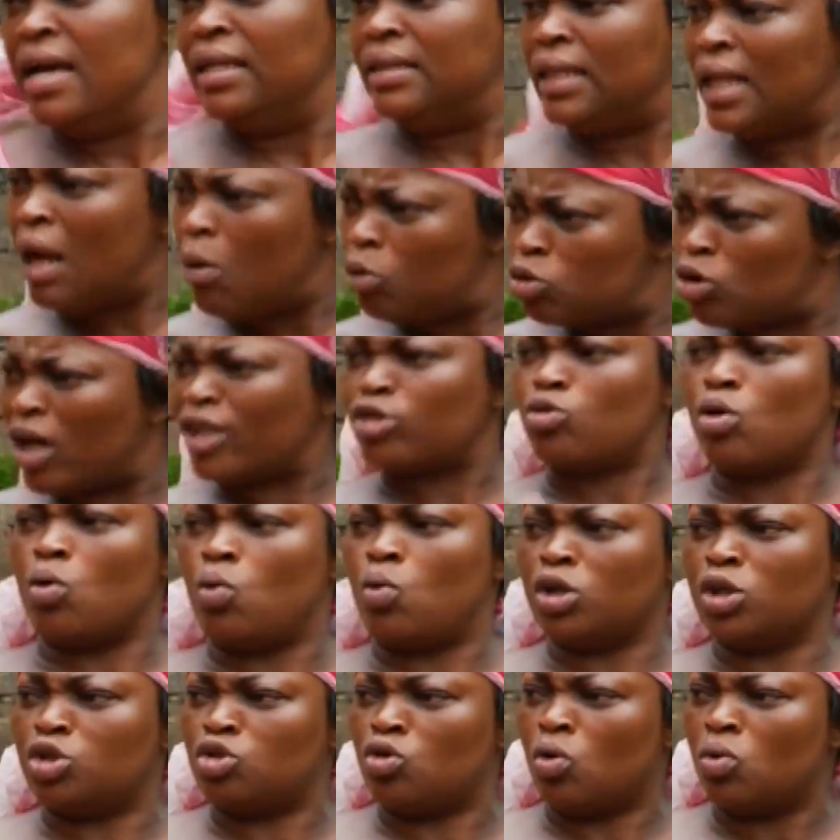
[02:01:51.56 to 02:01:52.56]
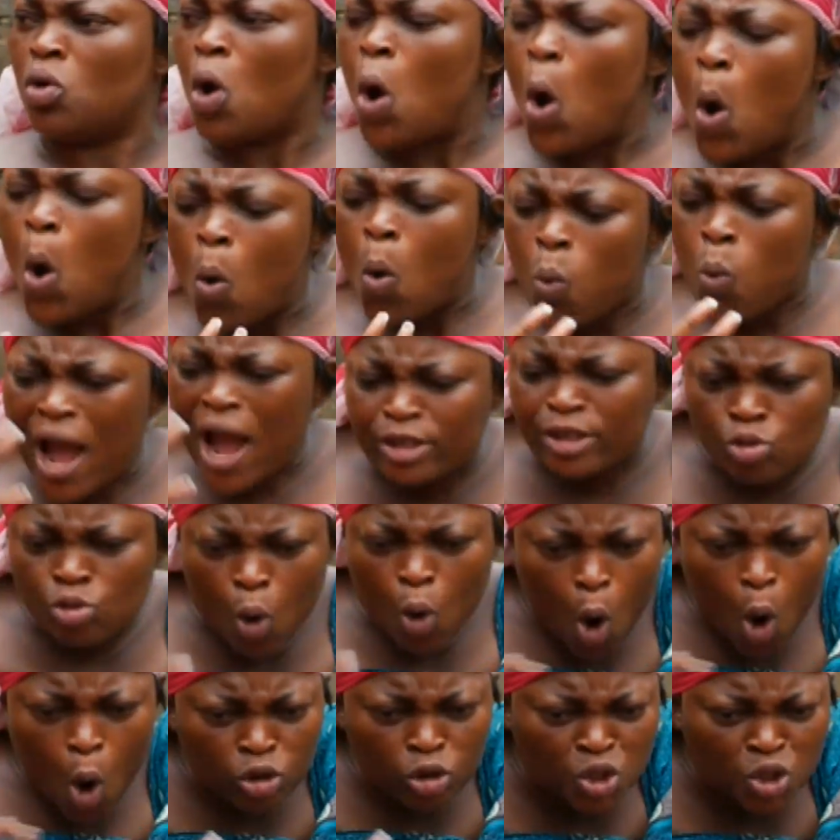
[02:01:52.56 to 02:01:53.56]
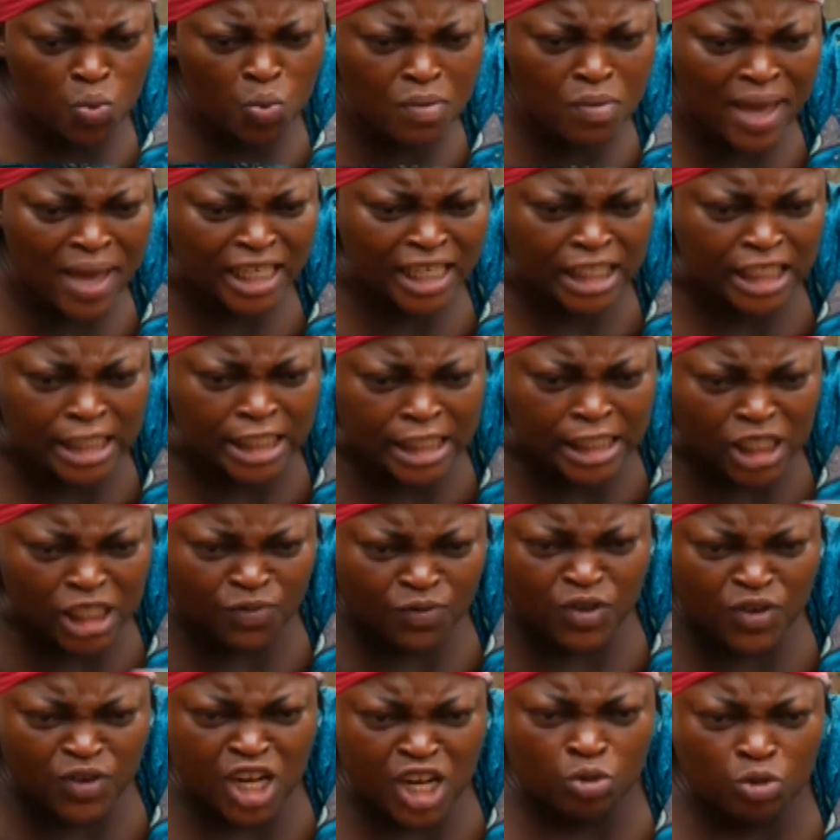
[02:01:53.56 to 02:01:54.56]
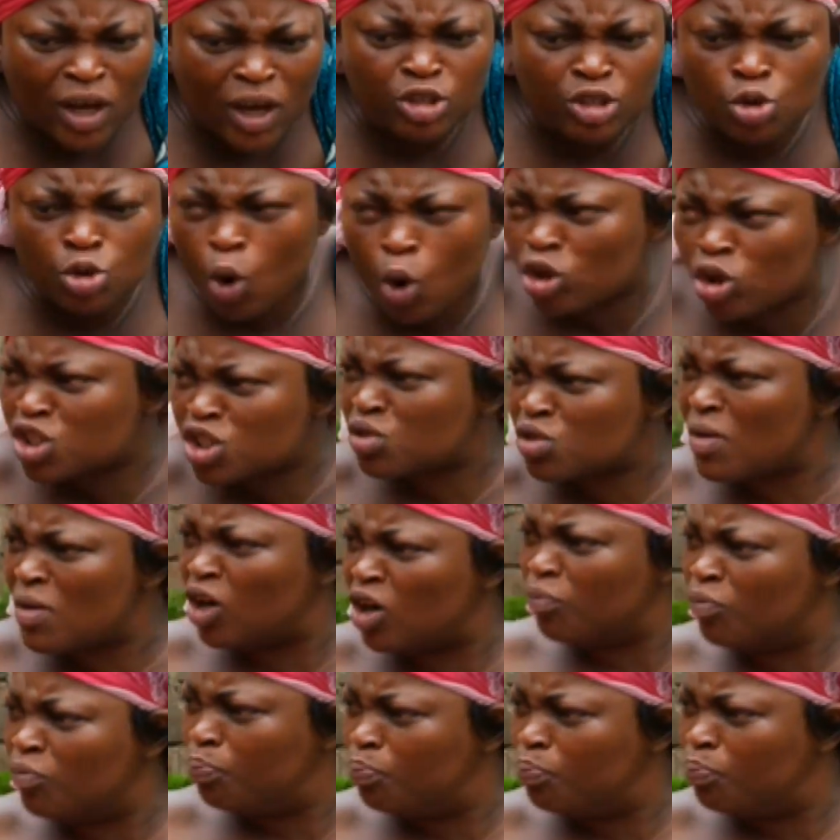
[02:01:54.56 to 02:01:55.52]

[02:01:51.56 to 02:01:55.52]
Then I want to ask you a question. Why do all the women in this village, why do you all smell of